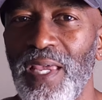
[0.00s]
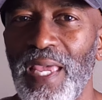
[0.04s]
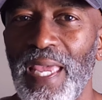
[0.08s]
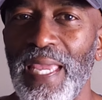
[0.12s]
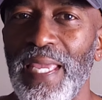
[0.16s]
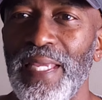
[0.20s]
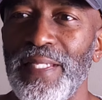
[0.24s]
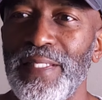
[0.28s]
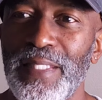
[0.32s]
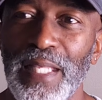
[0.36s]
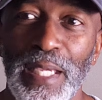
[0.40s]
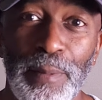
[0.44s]

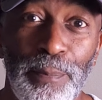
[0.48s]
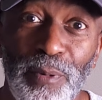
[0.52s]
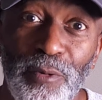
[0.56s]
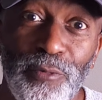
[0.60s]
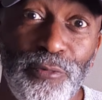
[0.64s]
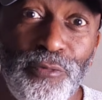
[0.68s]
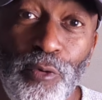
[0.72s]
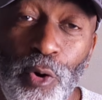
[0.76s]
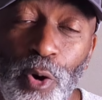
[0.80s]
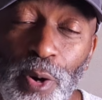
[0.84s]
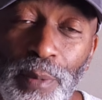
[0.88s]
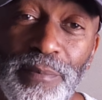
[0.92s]
And they
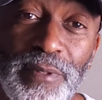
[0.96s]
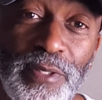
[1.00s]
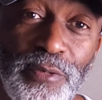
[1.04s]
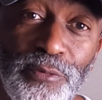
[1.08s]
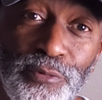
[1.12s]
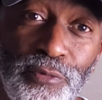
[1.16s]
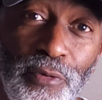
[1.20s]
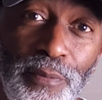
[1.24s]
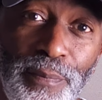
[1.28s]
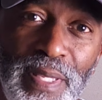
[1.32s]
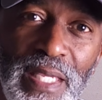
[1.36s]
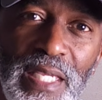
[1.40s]
performed
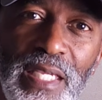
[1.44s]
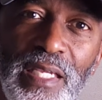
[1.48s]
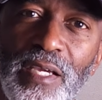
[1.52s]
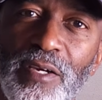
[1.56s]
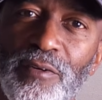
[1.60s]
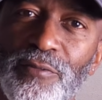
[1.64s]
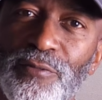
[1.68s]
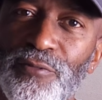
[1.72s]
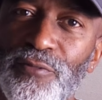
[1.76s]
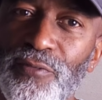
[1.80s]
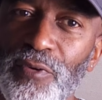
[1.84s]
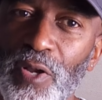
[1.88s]
for me
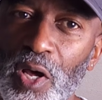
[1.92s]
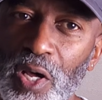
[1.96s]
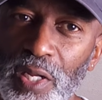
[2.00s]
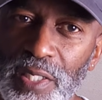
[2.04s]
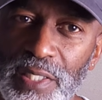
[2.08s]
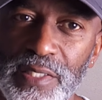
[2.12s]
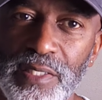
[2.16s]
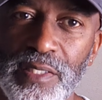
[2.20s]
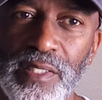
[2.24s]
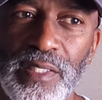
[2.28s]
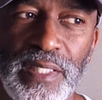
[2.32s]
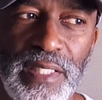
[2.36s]

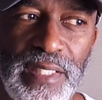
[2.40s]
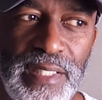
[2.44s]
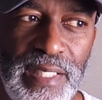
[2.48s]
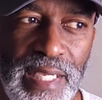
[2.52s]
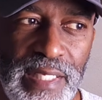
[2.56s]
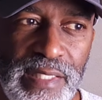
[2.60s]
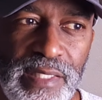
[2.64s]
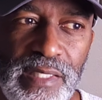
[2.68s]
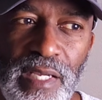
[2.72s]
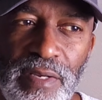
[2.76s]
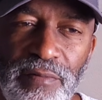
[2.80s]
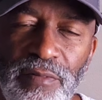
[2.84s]
flawlessly.
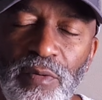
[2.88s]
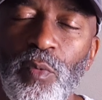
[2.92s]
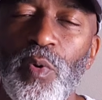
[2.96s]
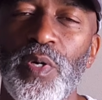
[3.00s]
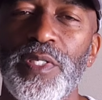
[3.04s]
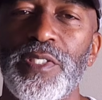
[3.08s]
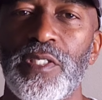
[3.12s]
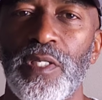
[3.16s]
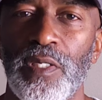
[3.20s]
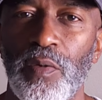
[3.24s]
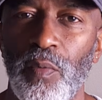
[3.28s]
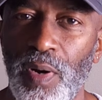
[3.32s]
Yes, every
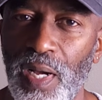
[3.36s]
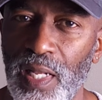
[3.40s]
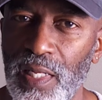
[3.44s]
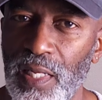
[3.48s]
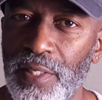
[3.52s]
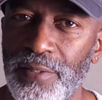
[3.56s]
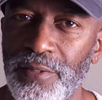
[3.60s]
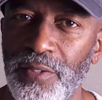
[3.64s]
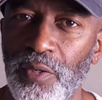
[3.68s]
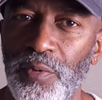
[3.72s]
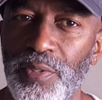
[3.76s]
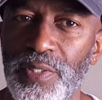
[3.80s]
once in a while
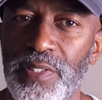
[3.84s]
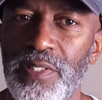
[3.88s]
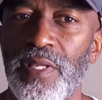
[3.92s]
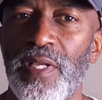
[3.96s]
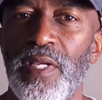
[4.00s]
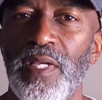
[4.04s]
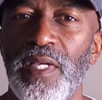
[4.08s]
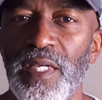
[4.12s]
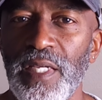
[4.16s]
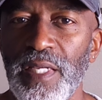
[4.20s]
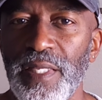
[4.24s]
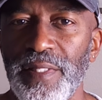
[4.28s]
I've noticed
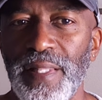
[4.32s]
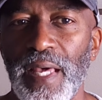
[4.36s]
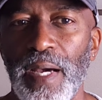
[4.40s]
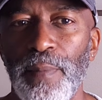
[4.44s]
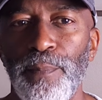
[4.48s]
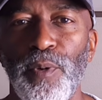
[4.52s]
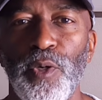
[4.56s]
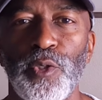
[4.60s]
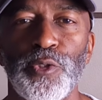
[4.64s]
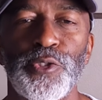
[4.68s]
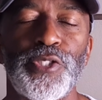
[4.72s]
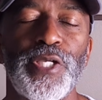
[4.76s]

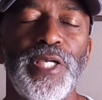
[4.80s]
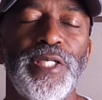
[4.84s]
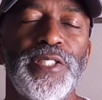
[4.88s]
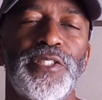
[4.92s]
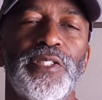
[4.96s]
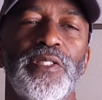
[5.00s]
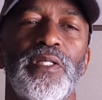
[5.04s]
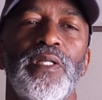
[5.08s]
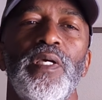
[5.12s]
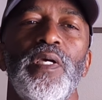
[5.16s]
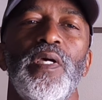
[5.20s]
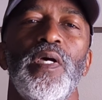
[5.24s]
that
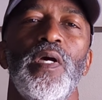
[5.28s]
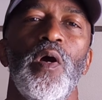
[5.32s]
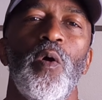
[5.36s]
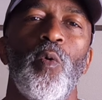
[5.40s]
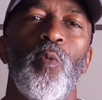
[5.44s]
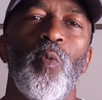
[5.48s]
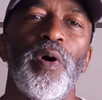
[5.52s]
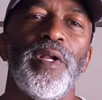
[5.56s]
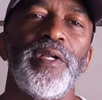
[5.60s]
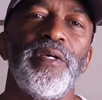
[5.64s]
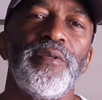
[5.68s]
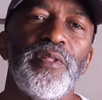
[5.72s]
pulsation.
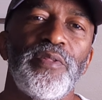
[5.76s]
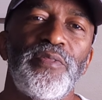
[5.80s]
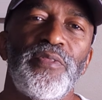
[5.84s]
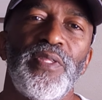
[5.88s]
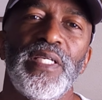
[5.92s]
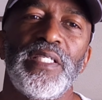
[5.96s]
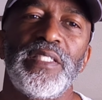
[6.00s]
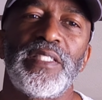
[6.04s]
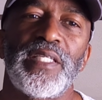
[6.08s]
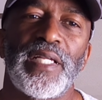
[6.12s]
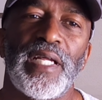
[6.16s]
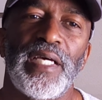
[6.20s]
One of the
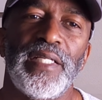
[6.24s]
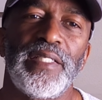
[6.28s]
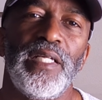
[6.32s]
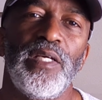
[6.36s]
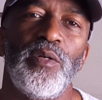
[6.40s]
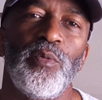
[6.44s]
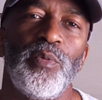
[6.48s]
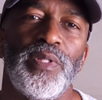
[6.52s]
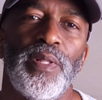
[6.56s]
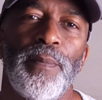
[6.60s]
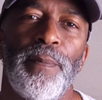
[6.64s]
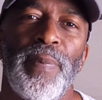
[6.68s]
things that I
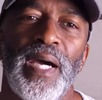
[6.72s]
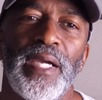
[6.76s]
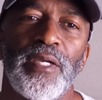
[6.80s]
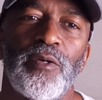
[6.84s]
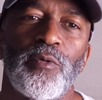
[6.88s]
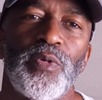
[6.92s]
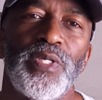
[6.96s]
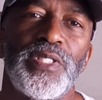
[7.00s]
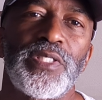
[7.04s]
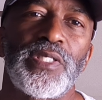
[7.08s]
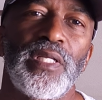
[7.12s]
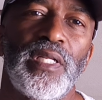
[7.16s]
did with the
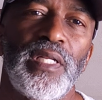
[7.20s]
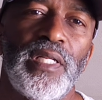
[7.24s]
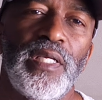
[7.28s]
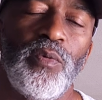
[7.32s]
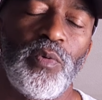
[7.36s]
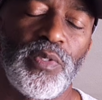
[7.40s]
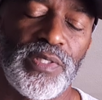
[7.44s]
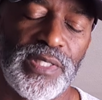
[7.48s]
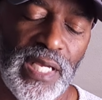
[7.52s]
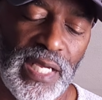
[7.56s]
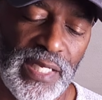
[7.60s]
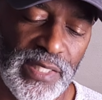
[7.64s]
bike recently
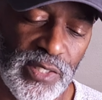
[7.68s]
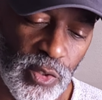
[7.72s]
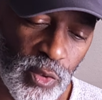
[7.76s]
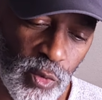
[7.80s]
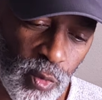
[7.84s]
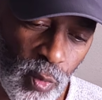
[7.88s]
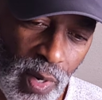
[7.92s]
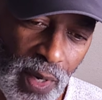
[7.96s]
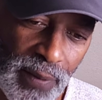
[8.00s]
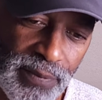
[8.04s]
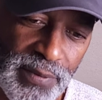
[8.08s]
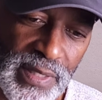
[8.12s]
was I
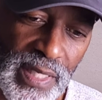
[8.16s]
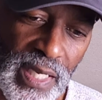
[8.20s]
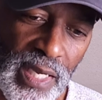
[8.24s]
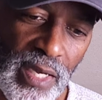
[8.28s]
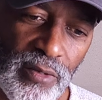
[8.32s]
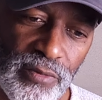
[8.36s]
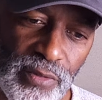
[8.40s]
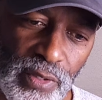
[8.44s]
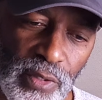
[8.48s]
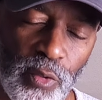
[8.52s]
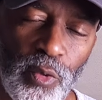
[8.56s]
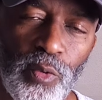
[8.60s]
swapped
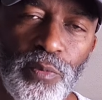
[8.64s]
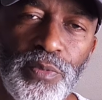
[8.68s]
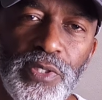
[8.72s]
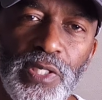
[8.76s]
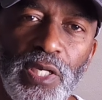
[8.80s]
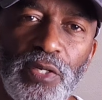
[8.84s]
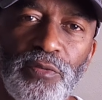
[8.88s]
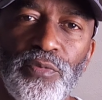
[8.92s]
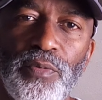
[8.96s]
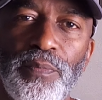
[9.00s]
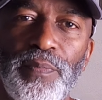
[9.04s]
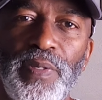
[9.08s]
out the group
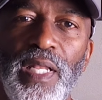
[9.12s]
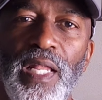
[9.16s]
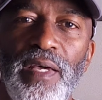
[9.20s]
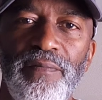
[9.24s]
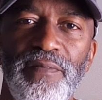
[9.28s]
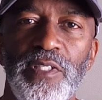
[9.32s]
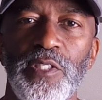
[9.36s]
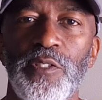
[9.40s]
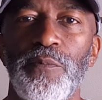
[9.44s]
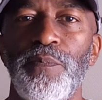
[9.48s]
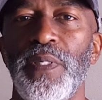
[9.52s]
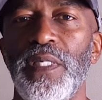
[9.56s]
set from
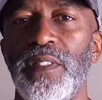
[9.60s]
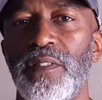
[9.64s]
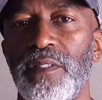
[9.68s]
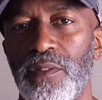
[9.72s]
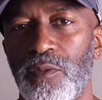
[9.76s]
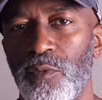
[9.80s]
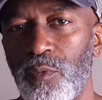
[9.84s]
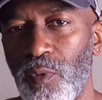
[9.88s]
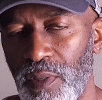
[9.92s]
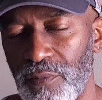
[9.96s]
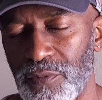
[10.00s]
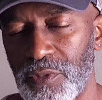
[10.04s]
11 speed to
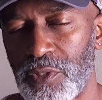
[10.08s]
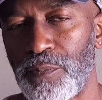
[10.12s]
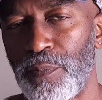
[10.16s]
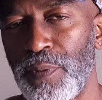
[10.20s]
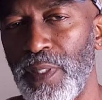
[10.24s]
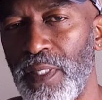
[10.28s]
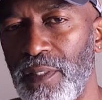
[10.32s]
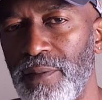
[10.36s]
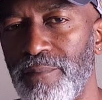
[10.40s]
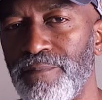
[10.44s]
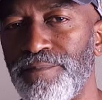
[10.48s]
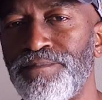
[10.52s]
12
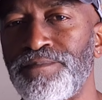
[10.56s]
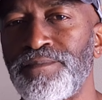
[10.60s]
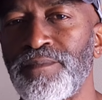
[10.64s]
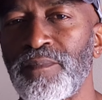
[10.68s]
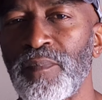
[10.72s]
speed.